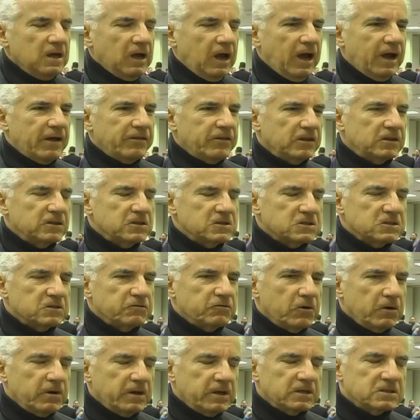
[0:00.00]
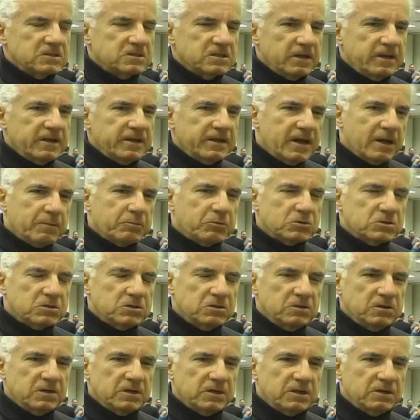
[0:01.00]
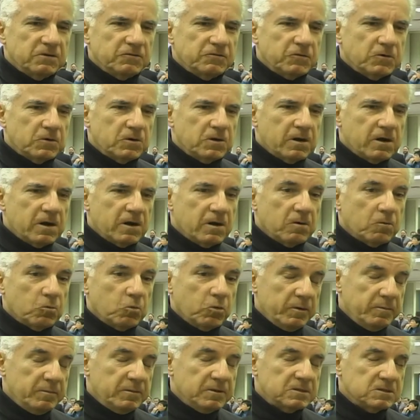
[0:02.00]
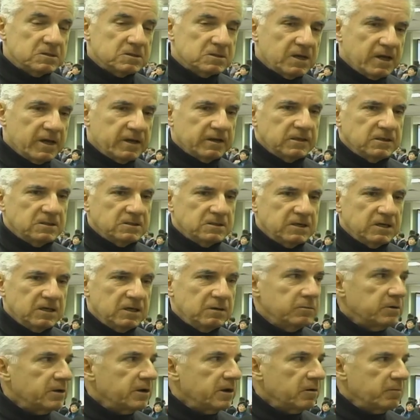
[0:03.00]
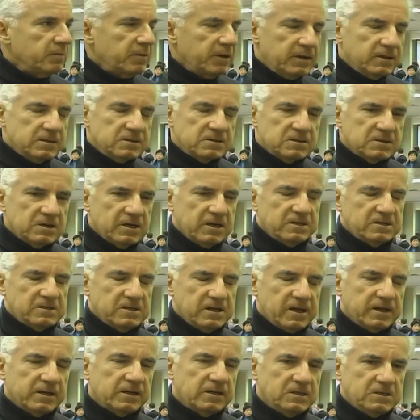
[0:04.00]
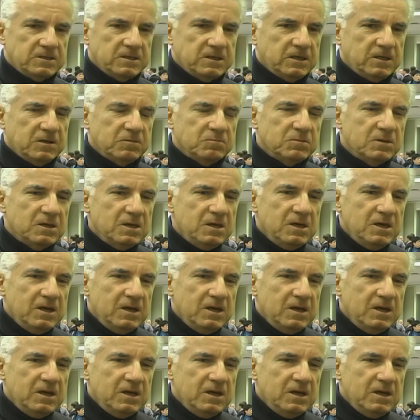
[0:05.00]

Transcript: I think this is a very exciting opportunity for our women's hockey team and our men's ice hockey team.